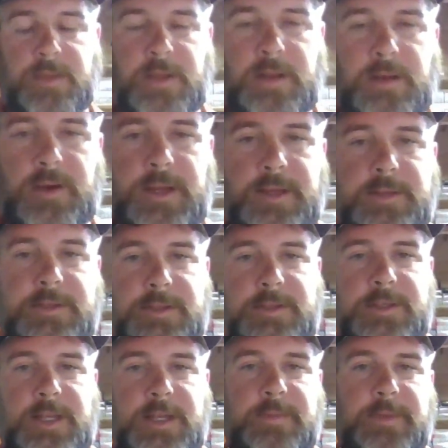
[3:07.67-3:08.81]
All right, so
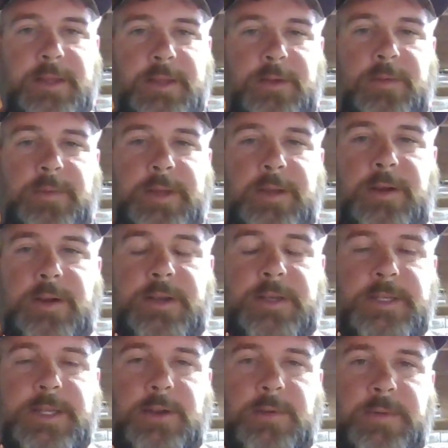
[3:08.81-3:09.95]
it's going to be a little bit hard to
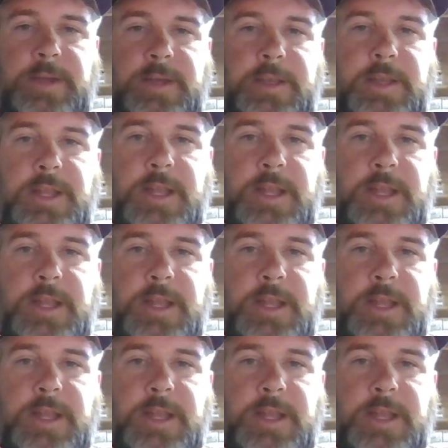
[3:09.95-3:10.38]
tell, but